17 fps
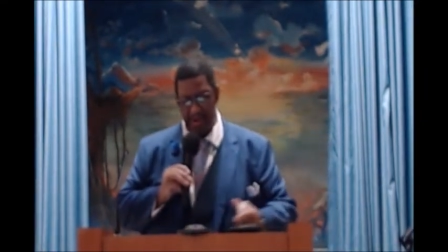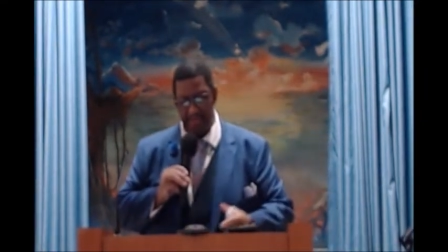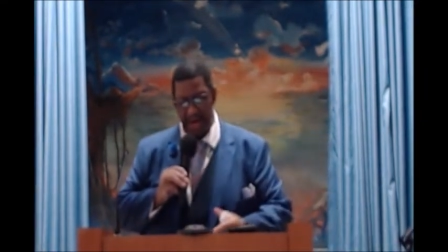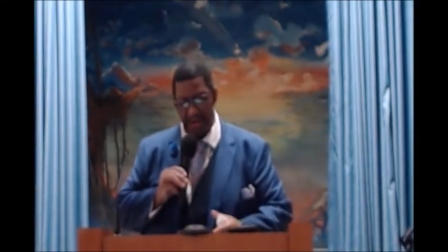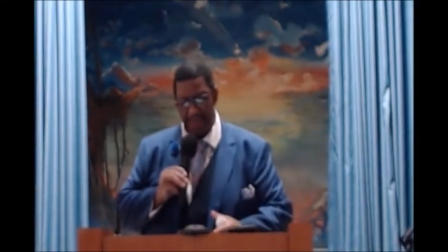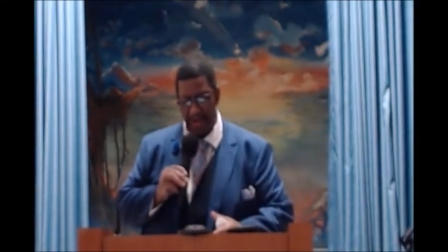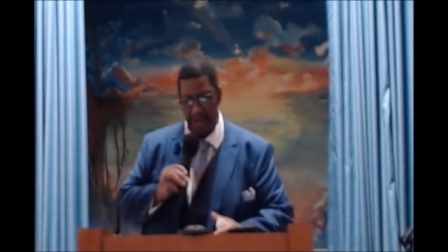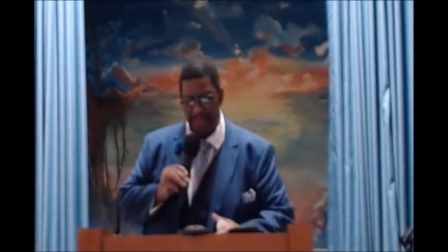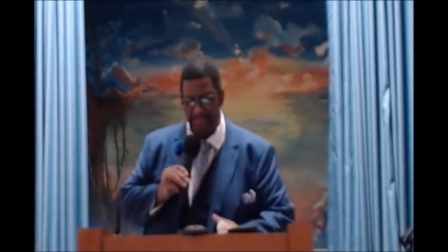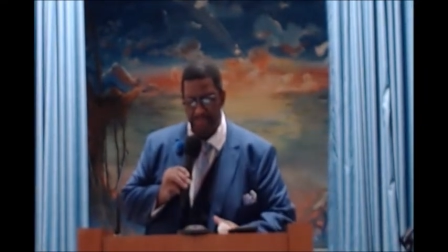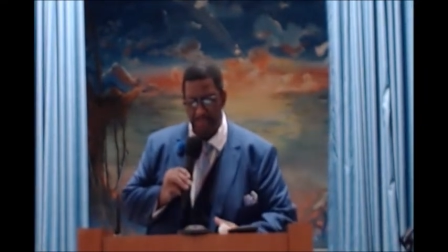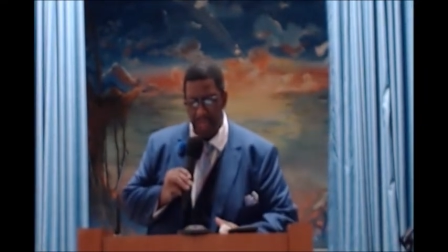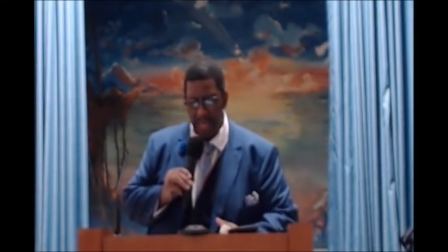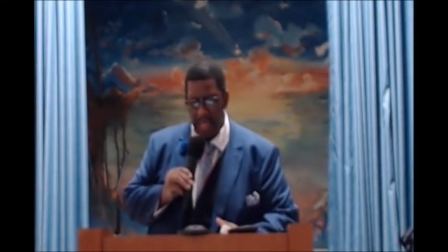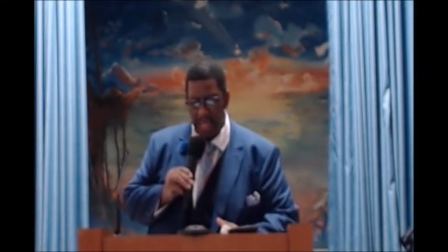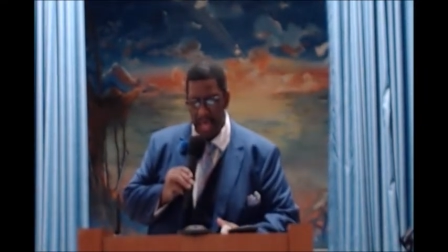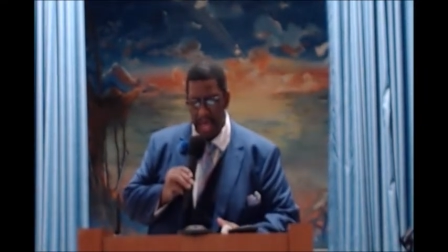mother
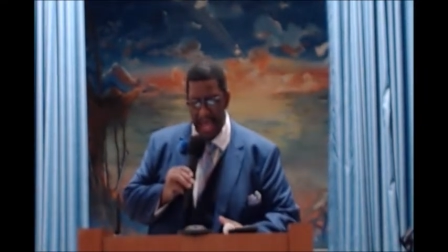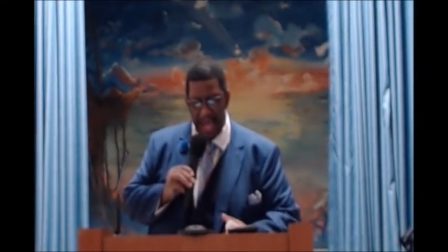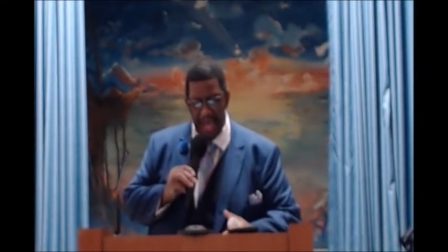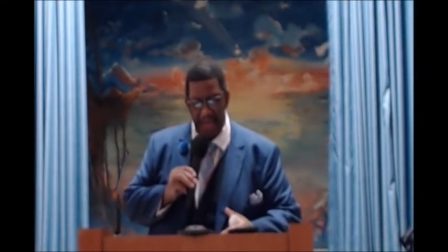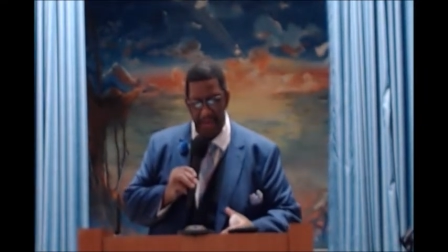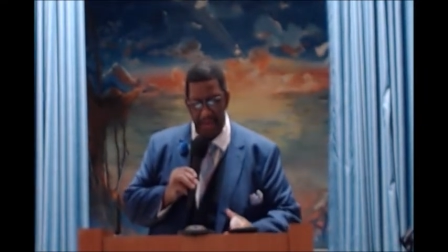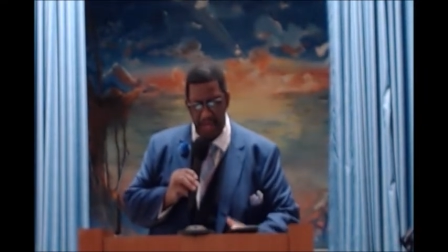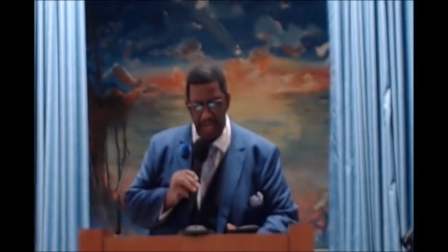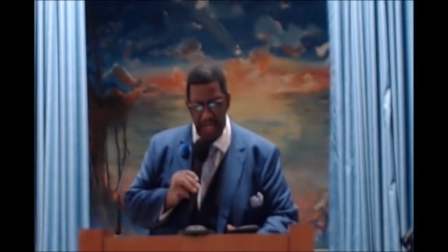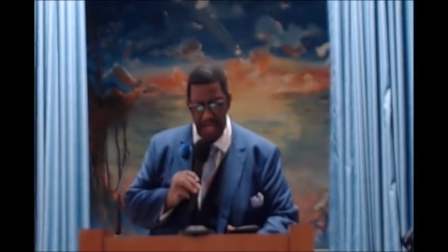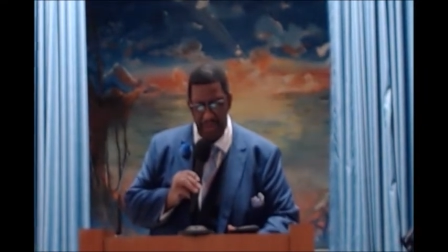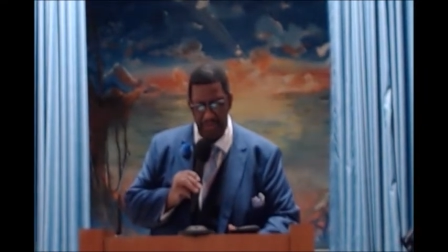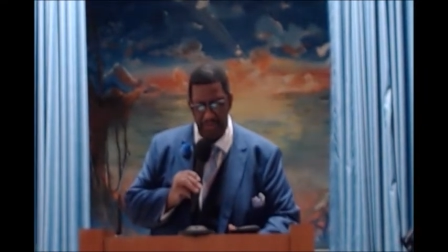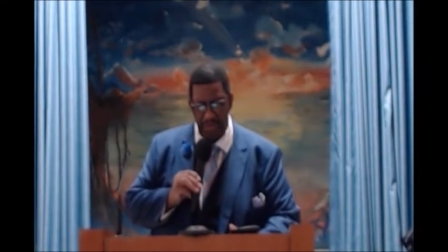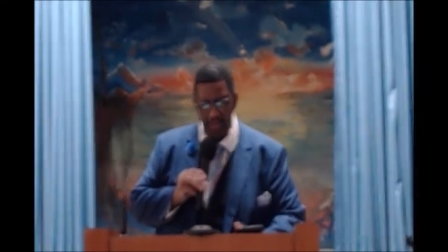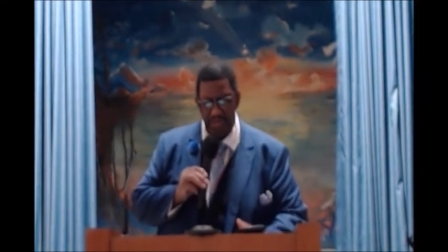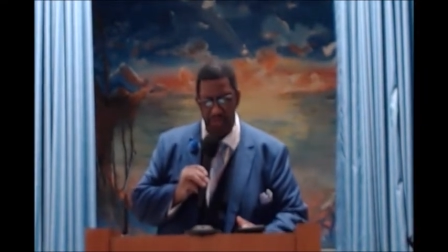and cleave
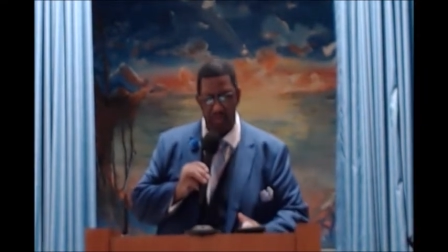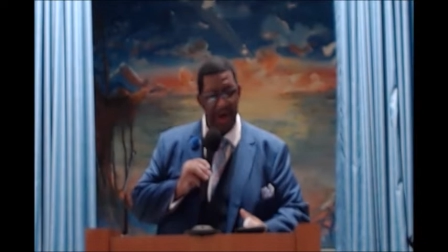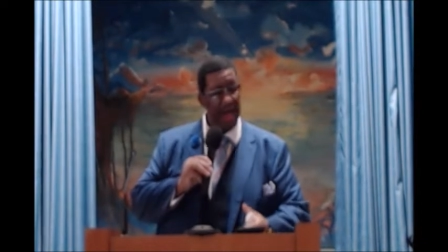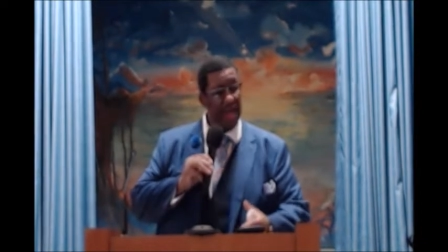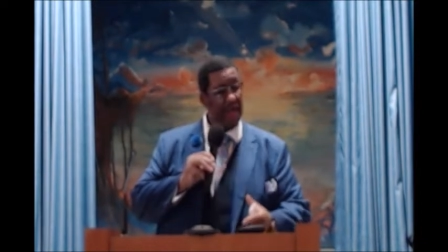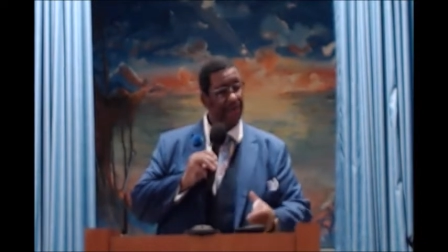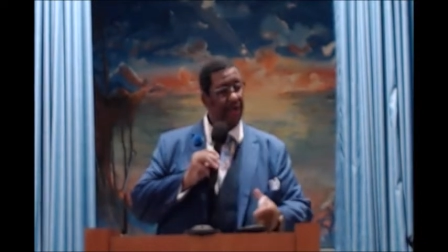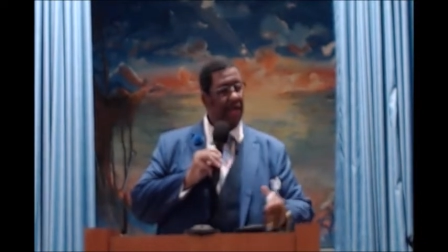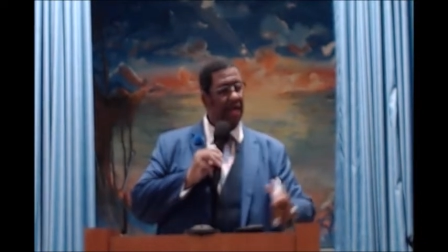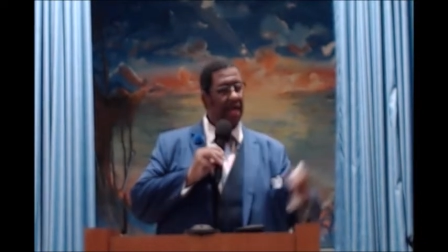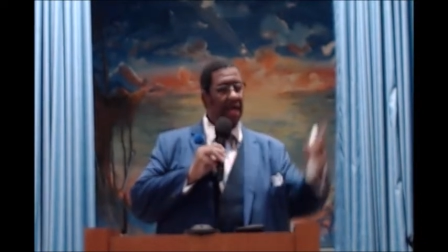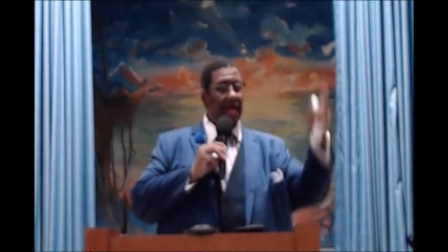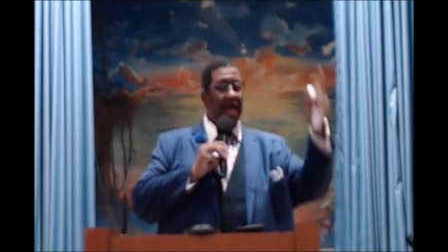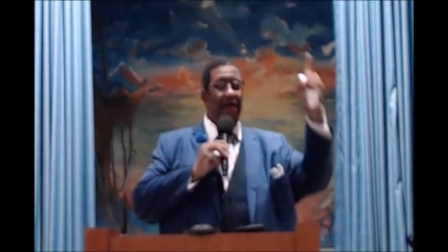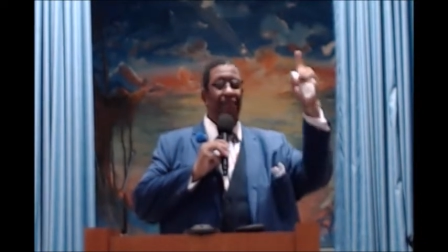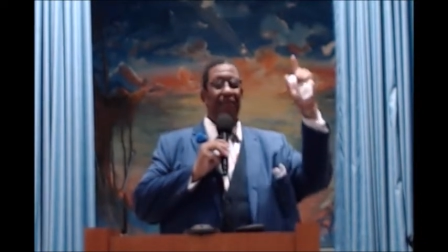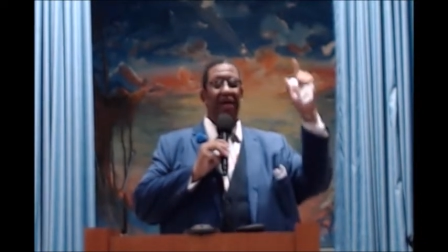to his wife,
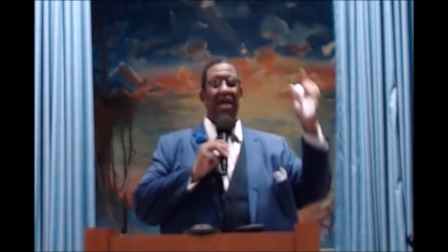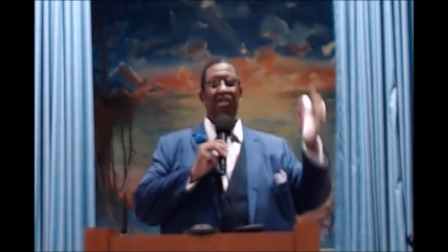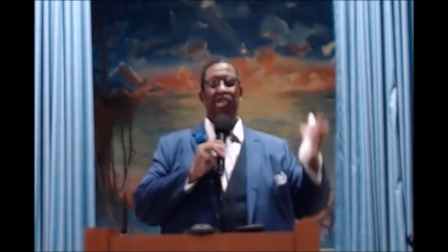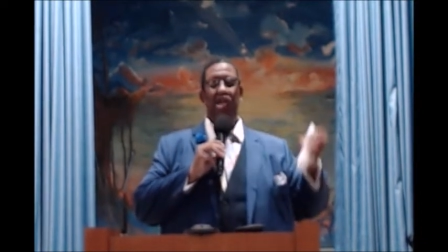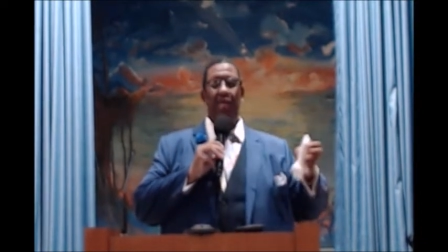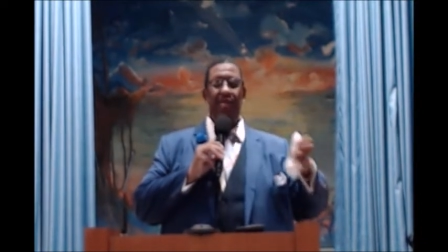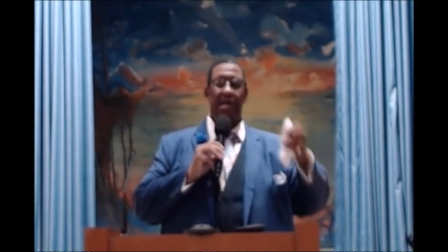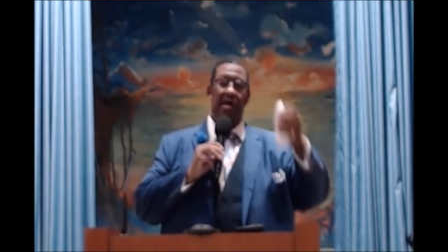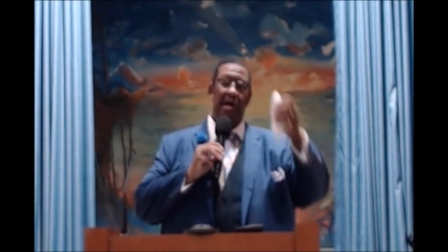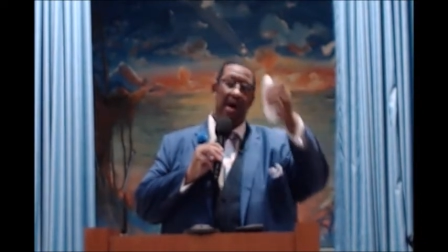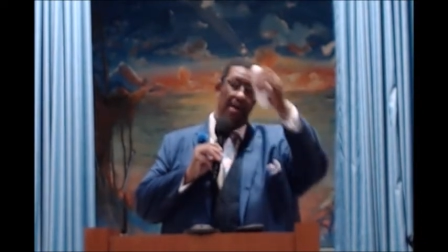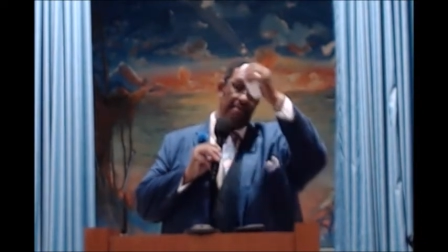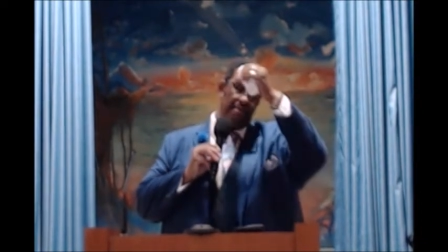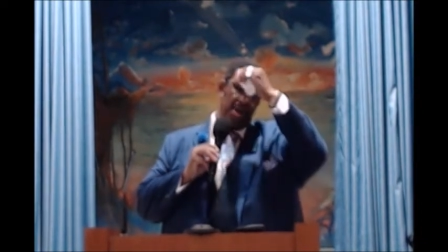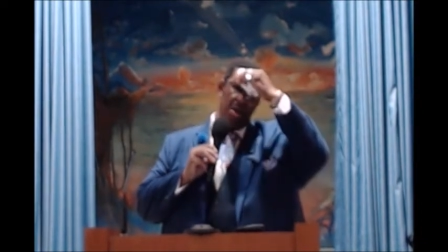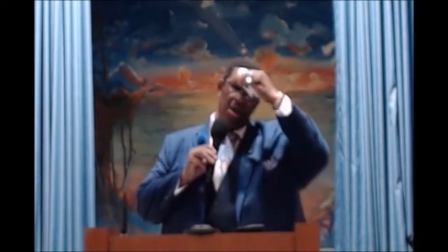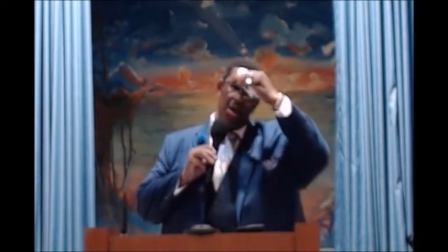and they shall
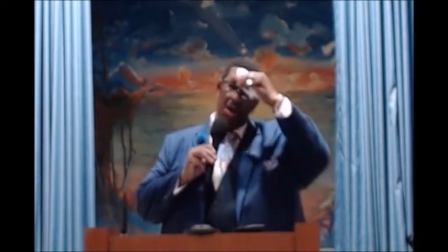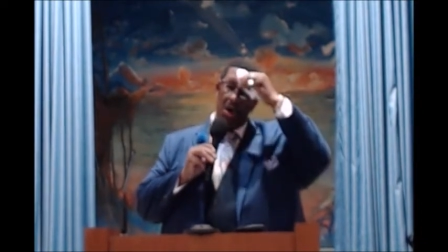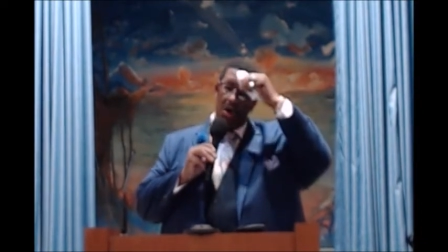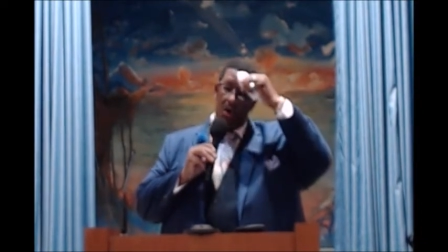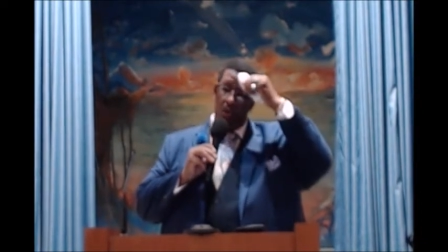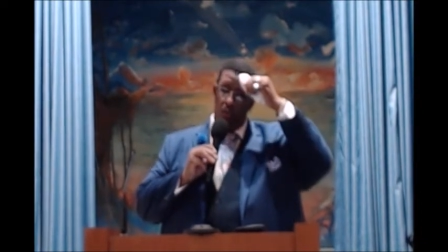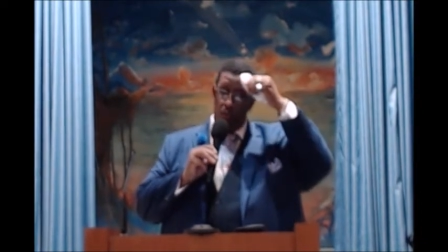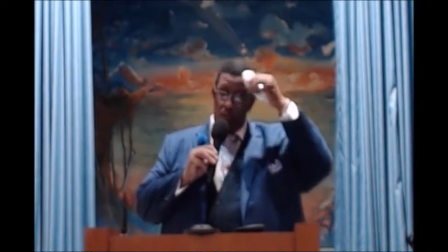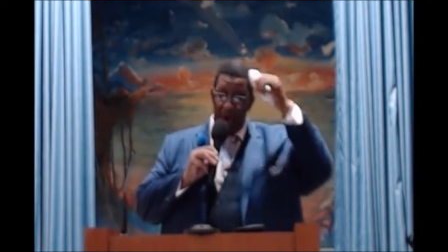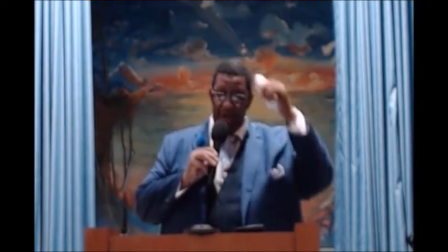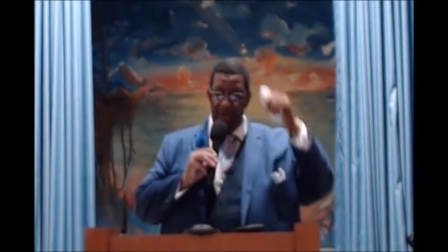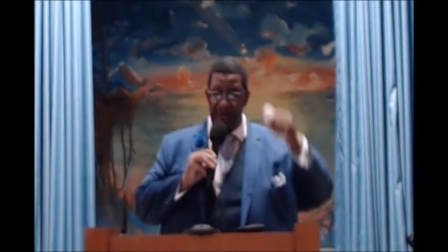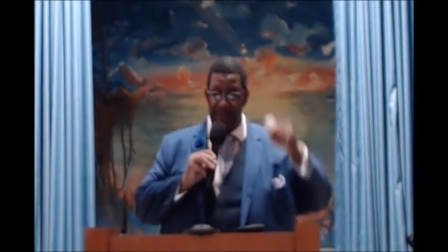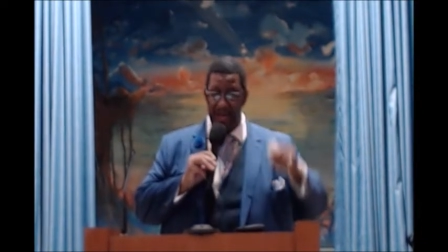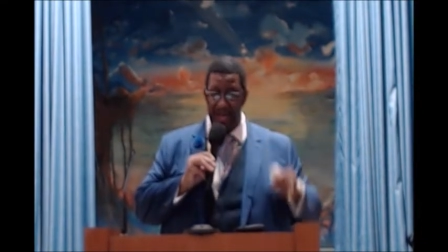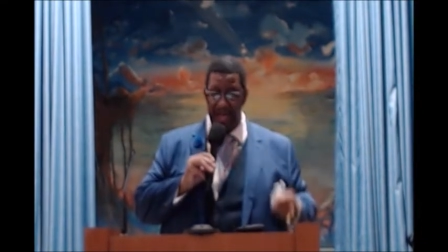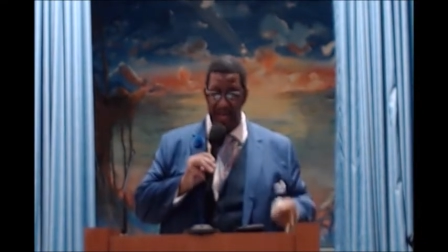become one
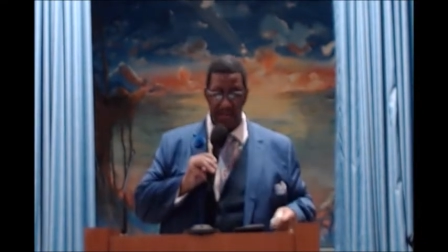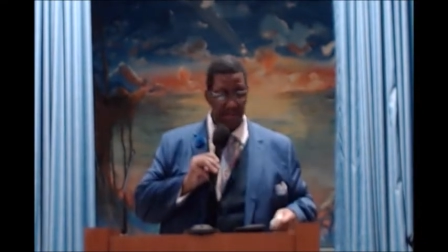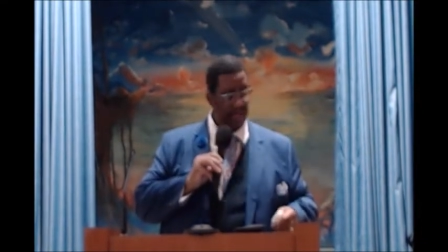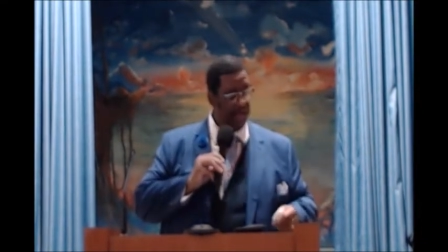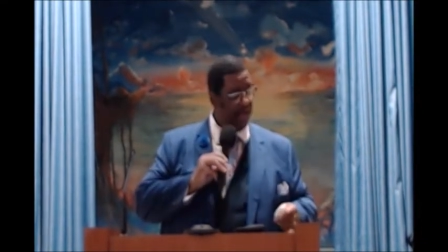flesh.